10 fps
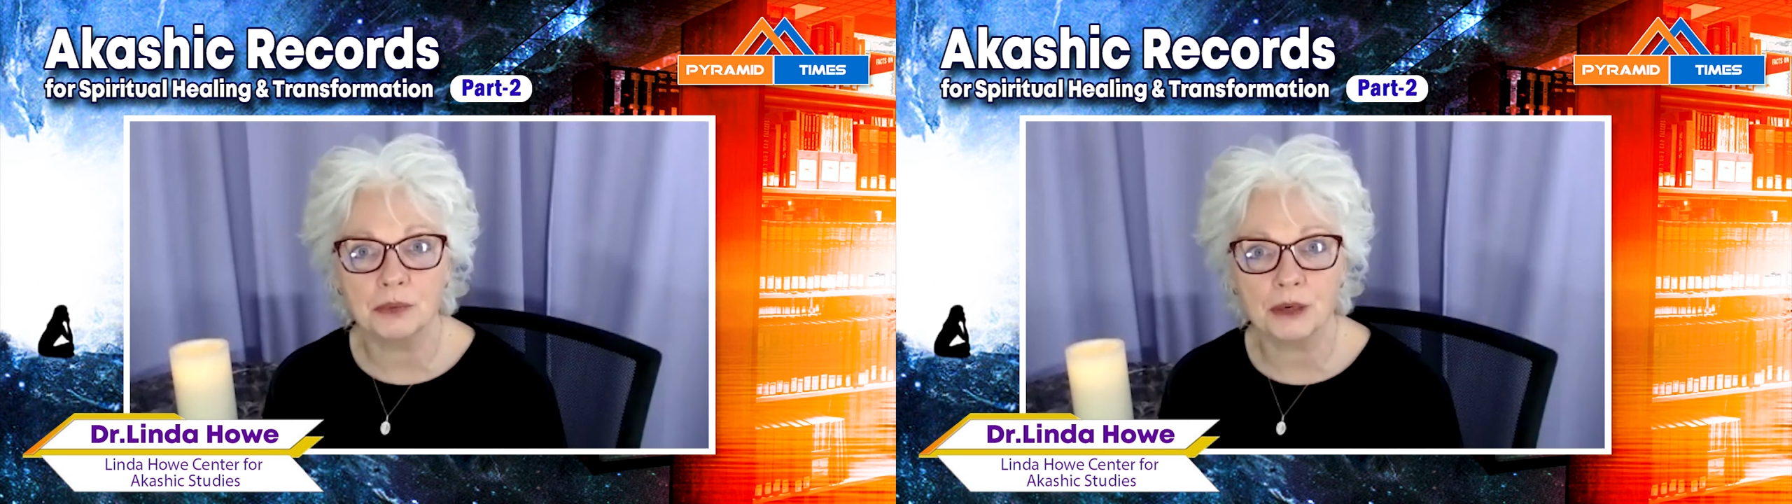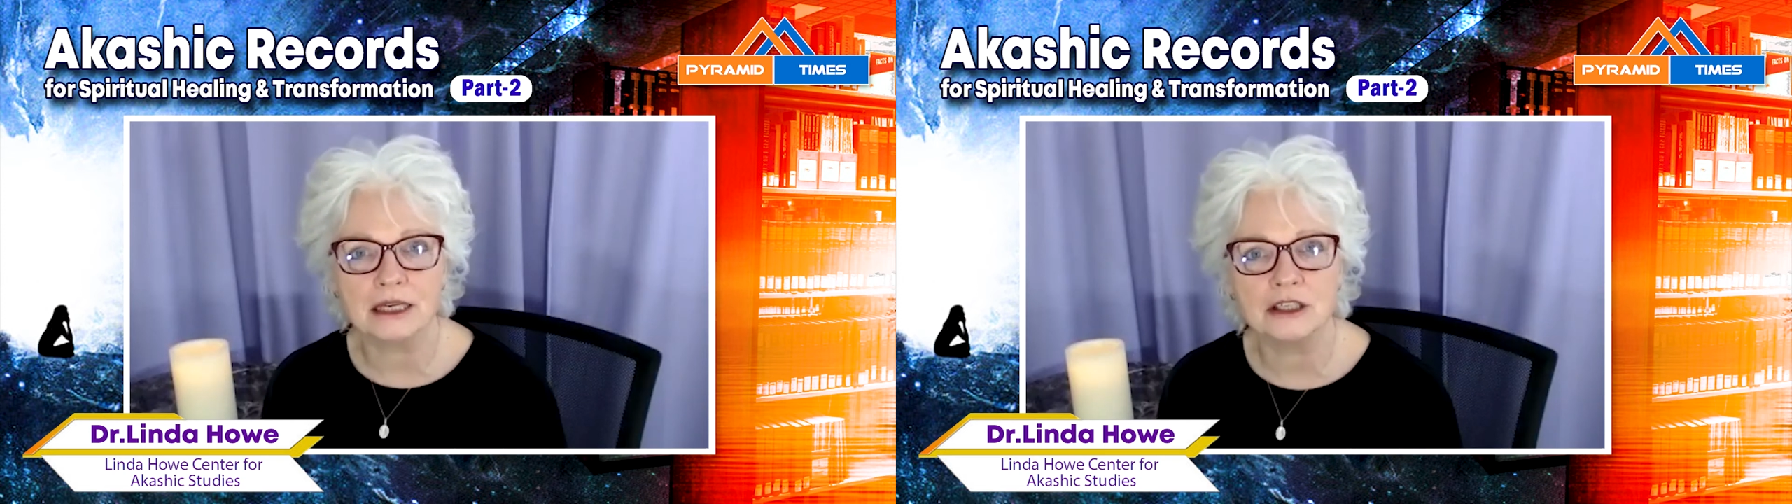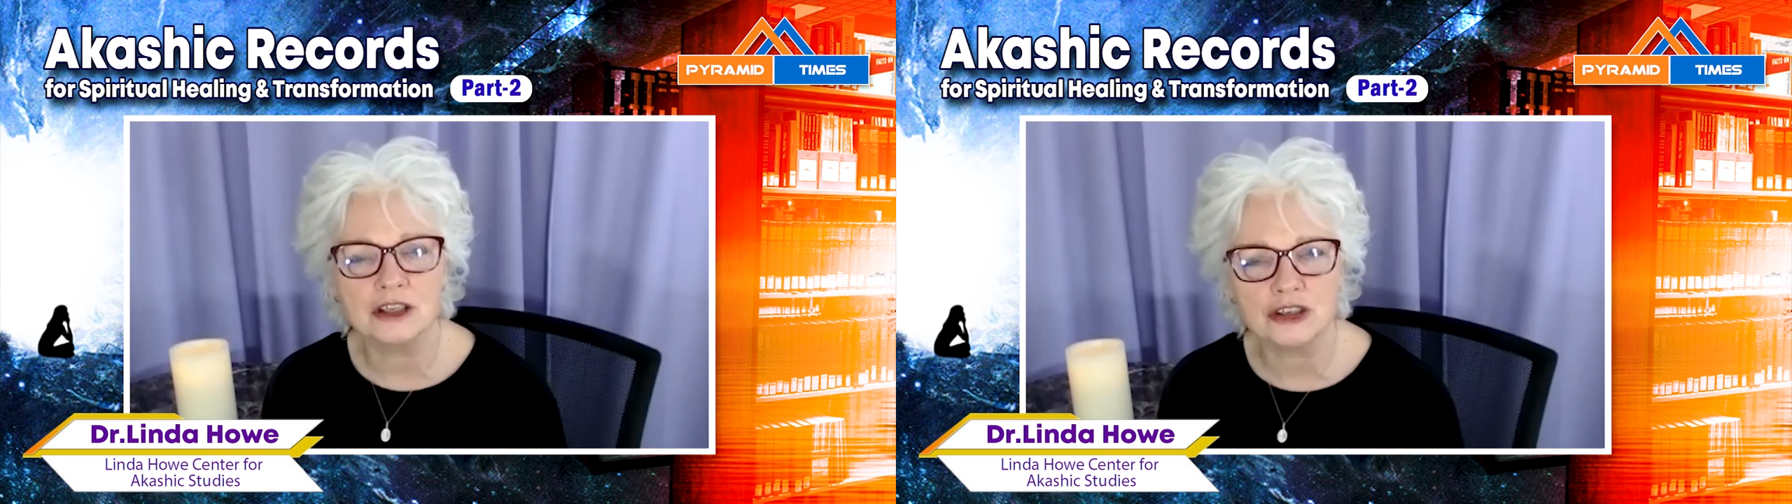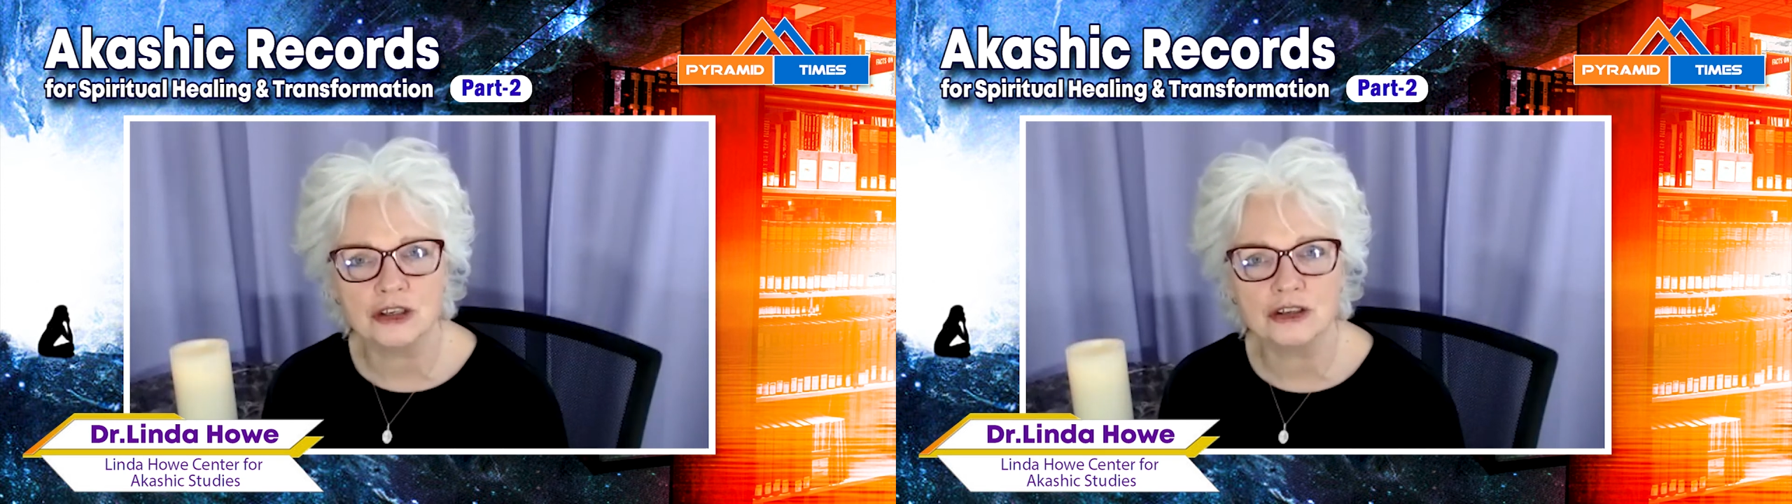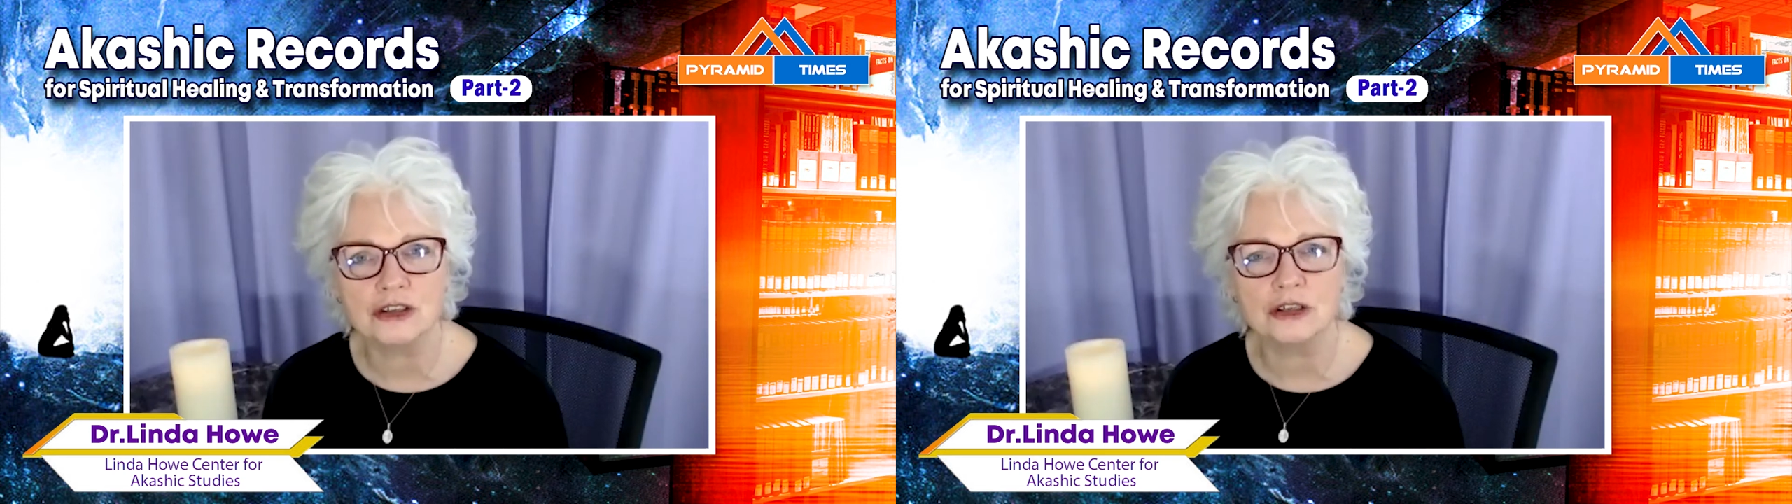
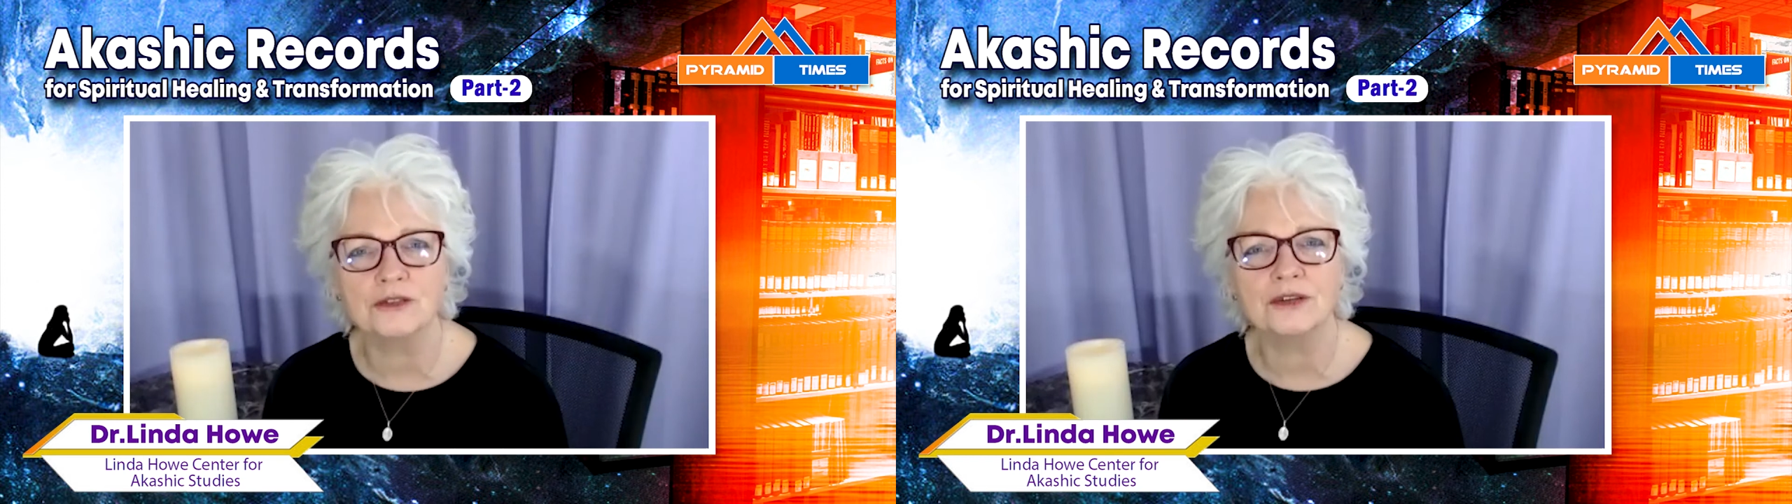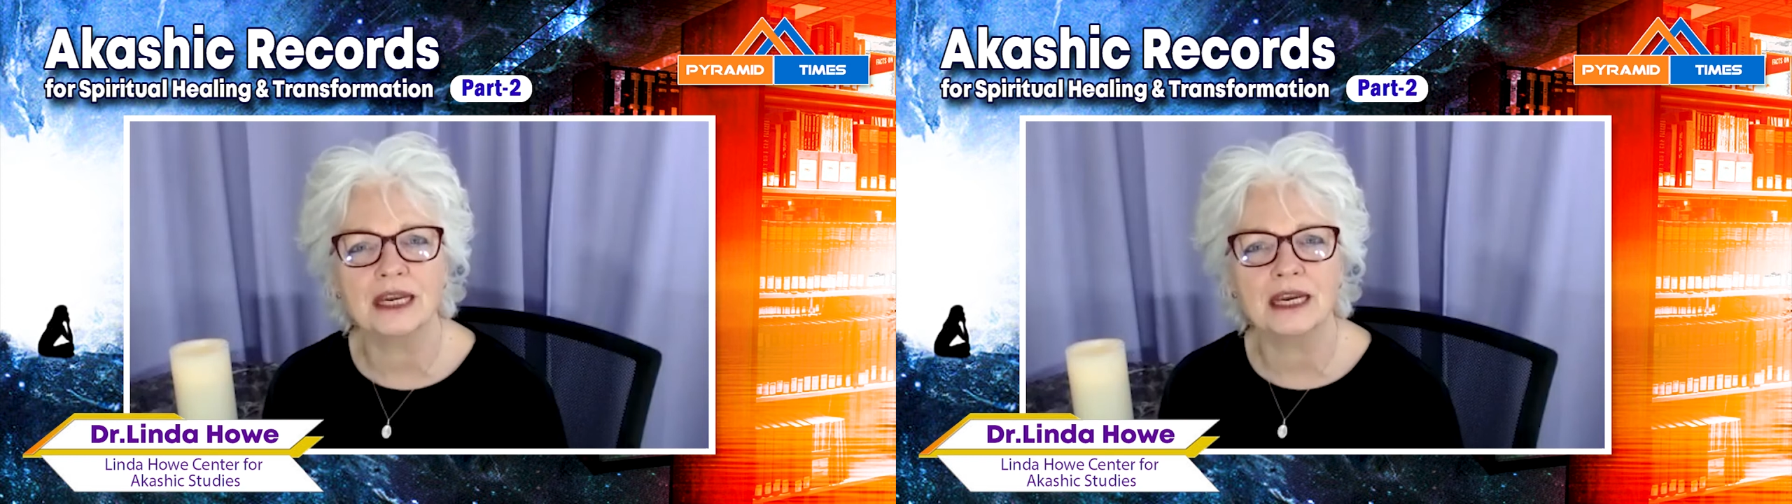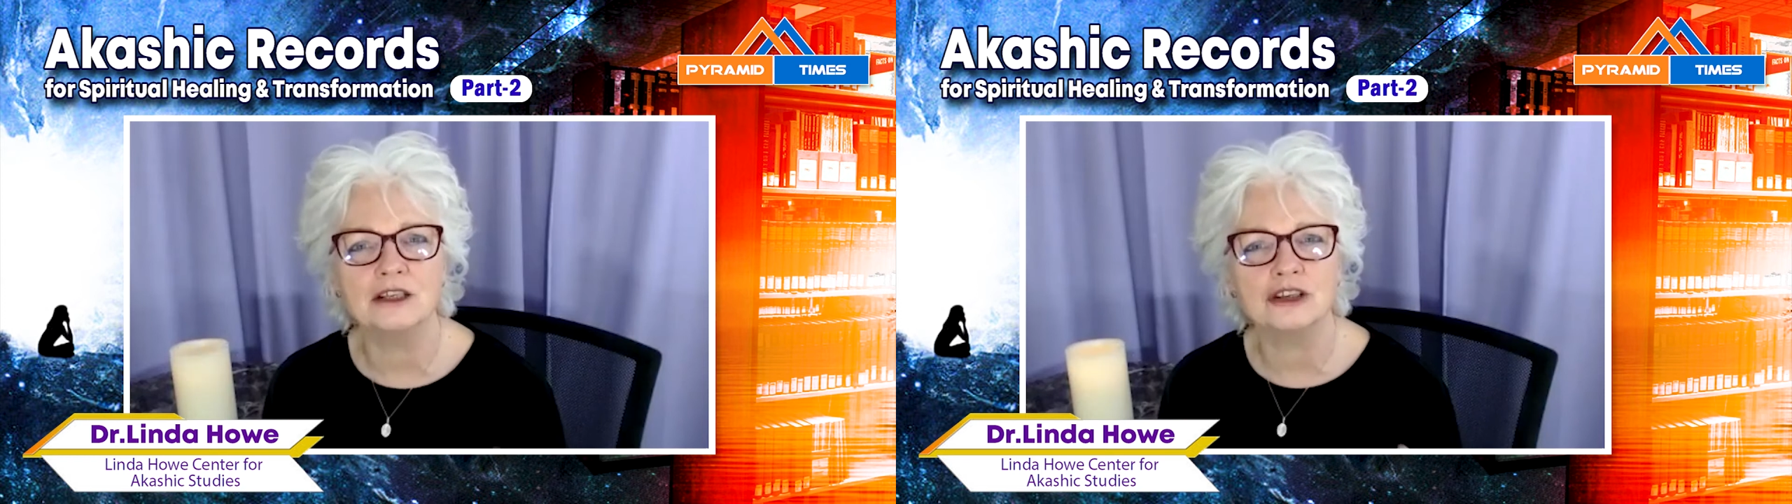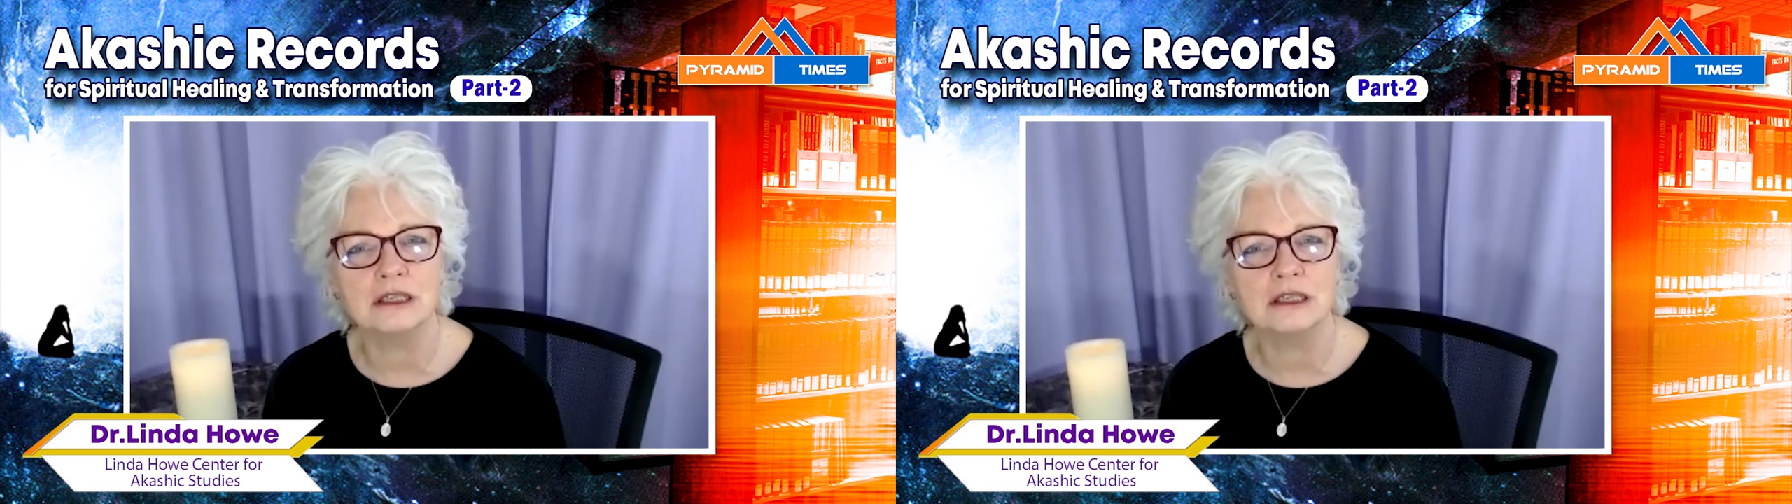practitioner certification